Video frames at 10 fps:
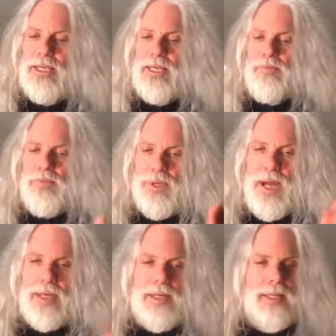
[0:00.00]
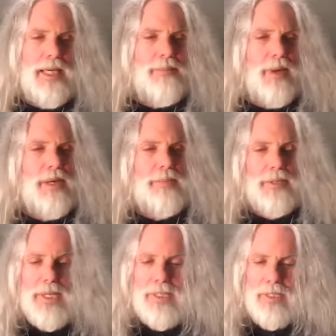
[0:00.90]
If we're not going to keep our
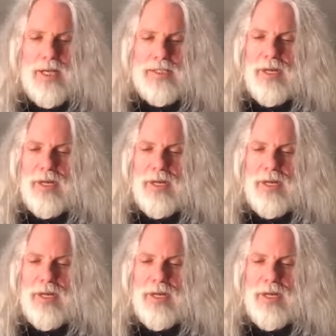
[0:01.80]
immigration laws,